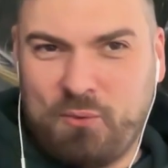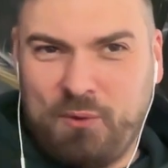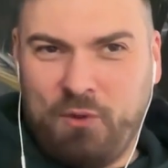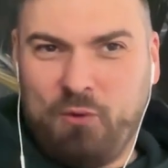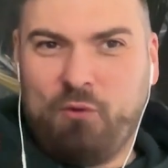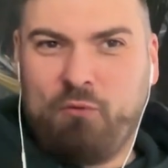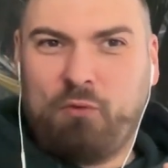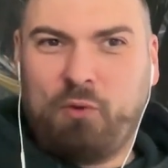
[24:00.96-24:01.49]

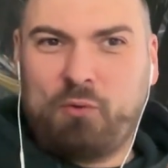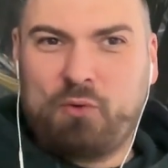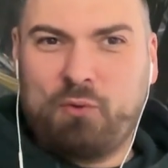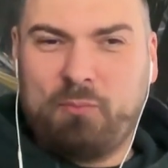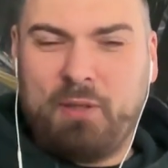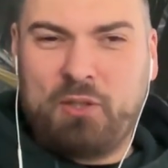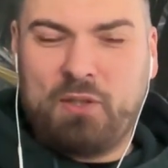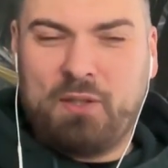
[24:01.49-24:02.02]
you've also
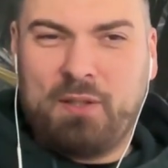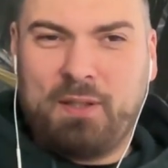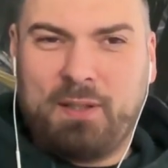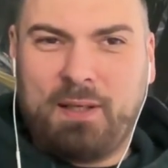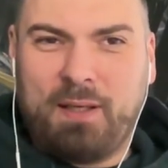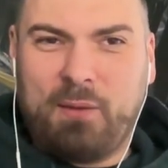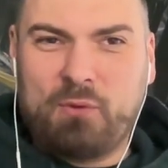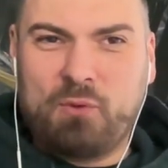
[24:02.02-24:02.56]
mentioned like
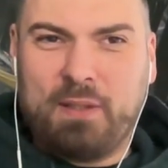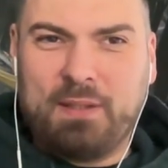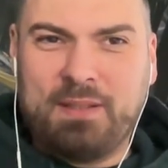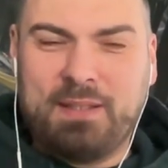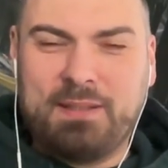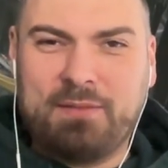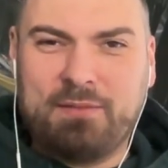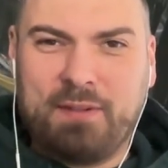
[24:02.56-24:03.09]
how to
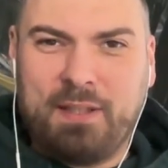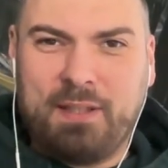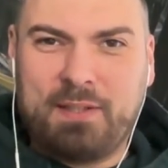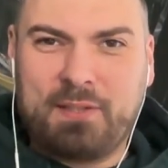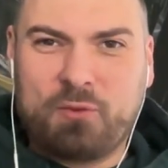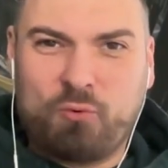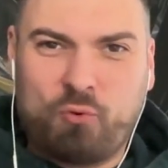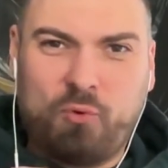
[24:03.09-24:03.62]
identify
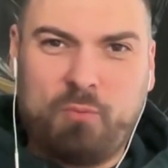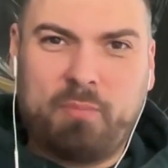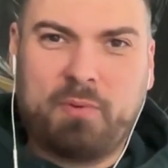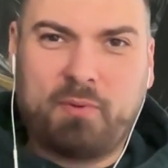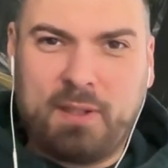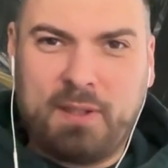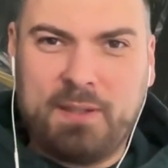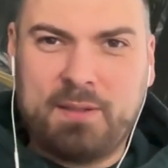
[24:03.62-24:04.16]
this group,
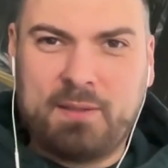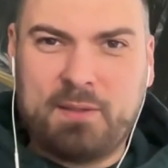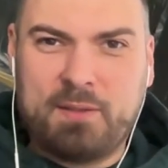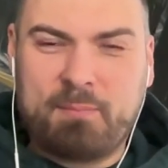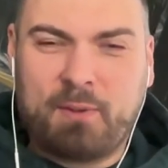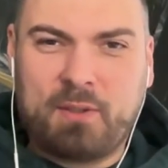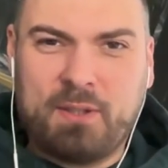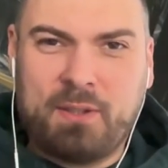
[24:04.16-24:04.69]
right? This
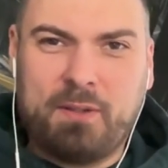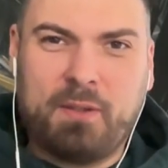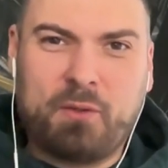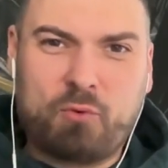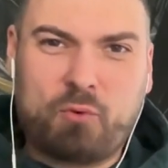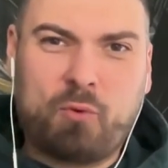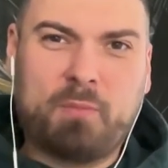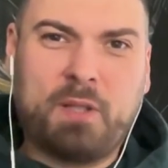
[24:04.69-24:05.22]
particular
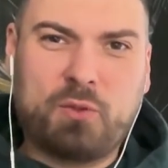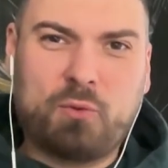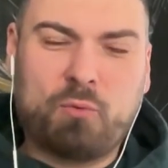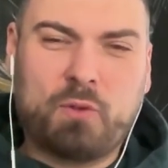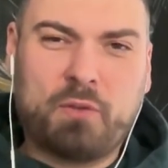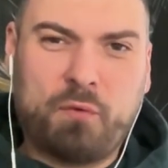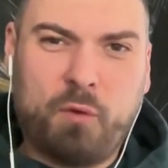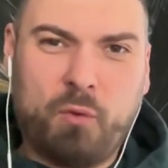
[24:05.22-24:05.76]
group that you
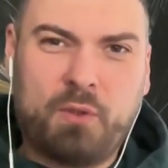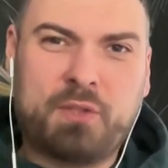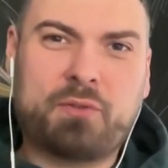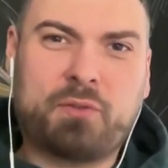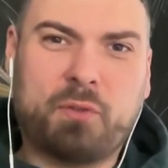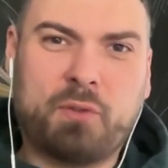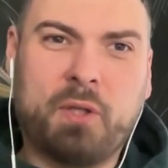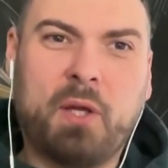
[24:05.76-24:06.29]
want to focus
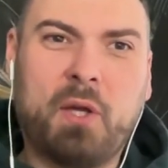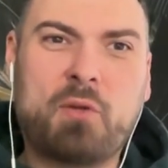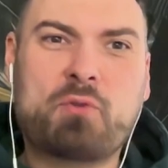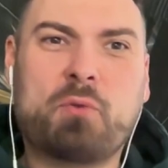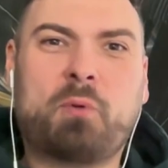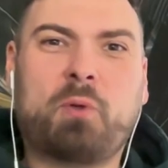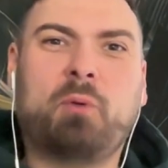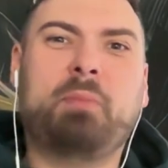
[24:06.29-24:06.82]
on.
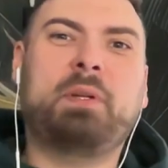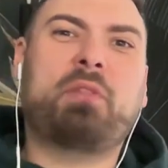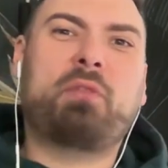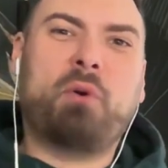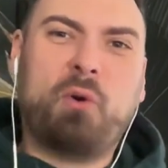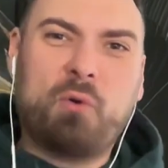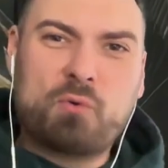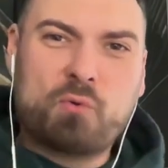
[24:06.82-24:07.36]
So probably
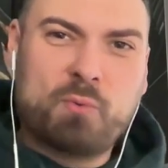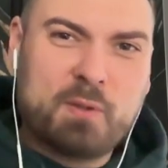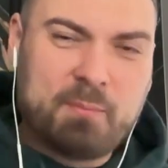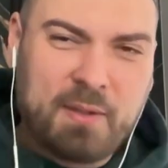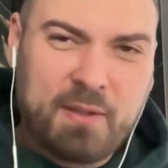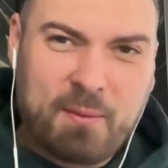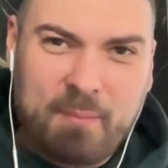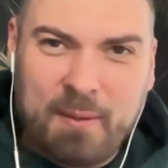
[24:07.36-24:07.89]
those will
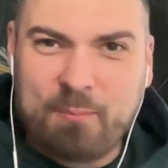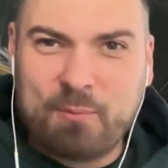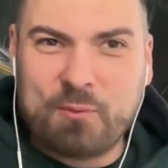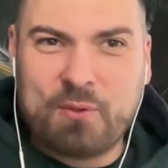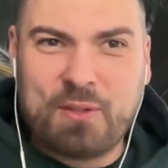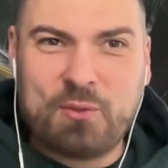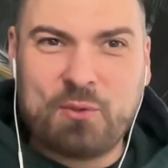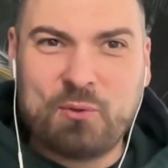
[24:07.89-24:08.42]
be the people
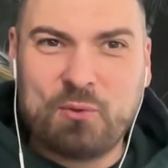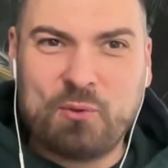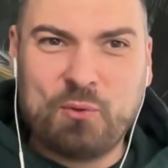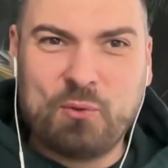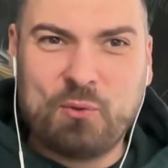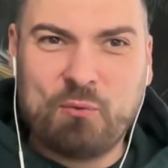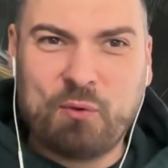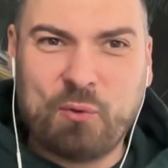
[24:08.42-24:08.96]
that
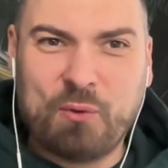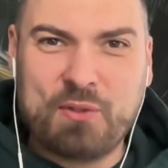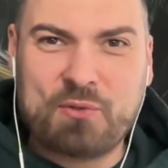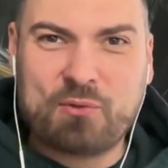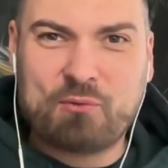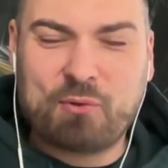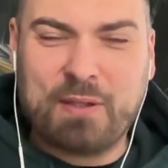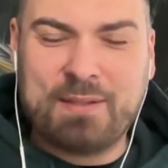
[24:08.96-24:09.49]
you focus
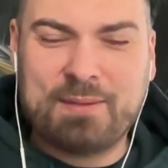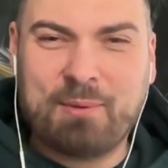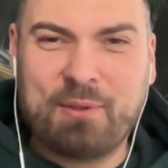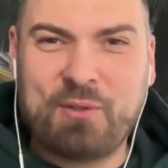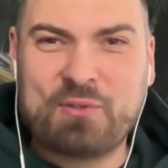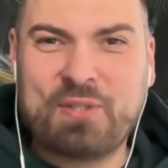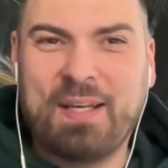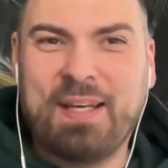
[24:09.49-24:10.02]
on, right?
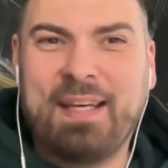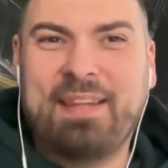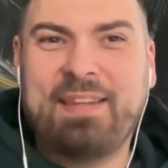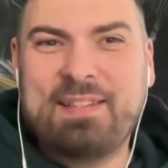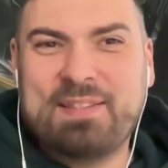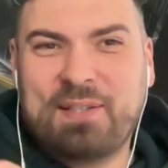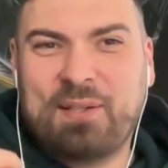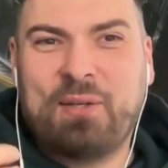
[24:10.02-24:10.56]
Because
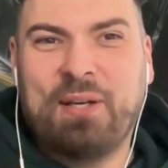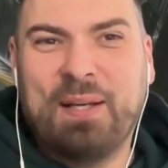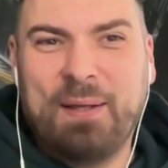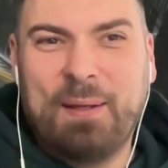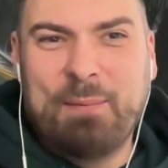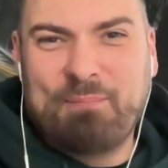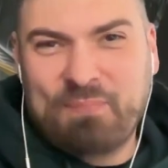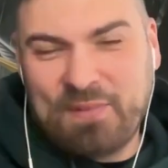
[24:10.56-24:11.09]
these are
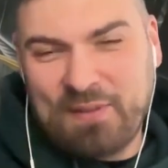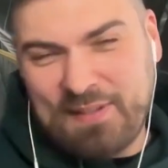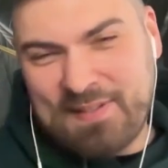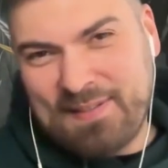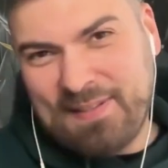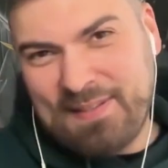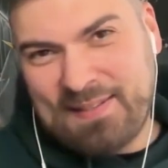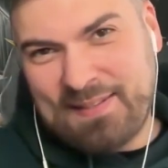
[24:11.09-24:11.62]

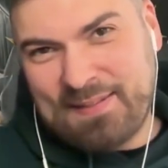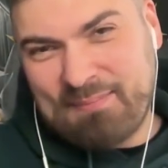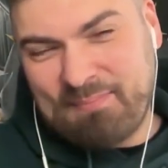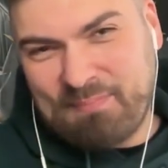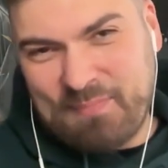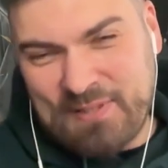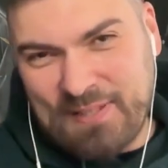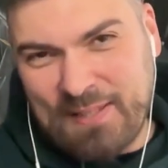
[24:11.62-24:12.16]
this
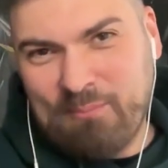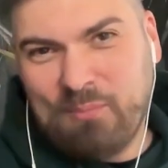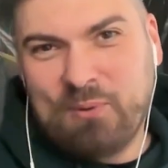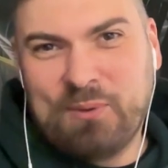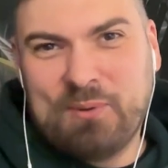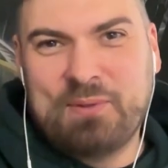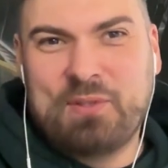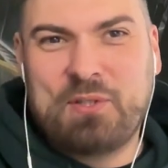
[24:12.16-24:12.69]

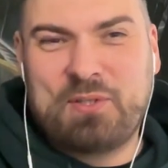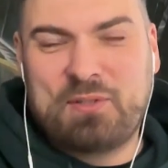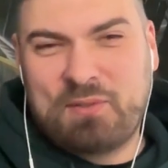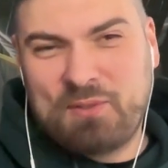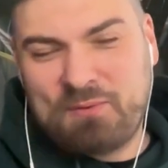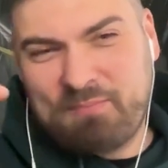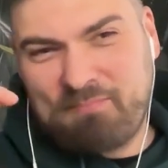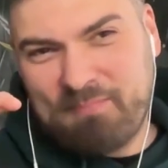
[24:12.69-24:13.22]
symbol just
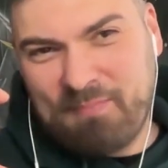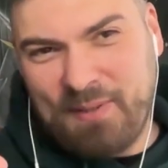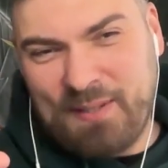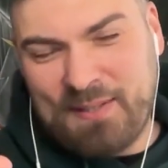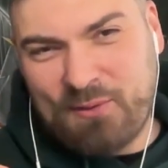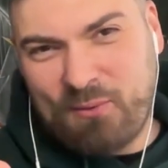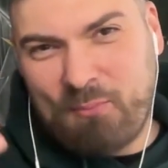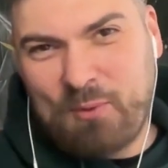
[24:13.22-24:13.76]

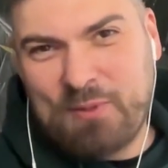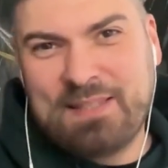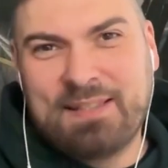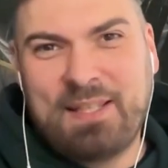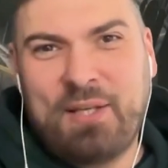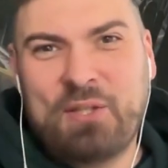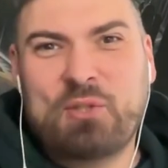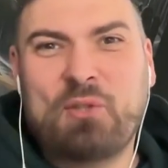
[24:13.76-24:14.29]
is a
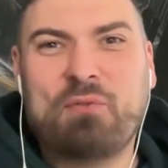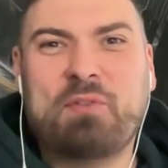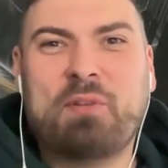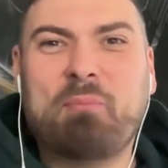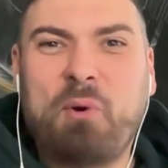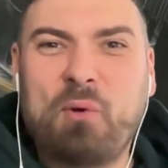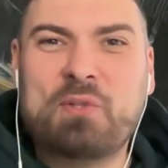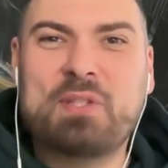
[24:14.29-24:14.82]
representation of the
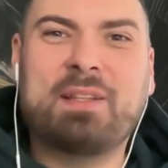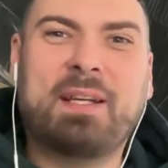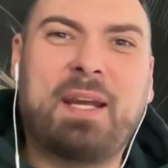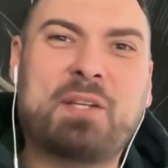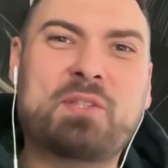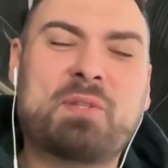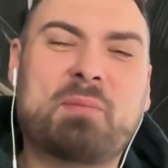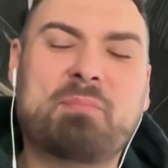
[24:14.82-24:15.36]
most
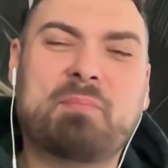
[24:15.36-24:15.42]
engaged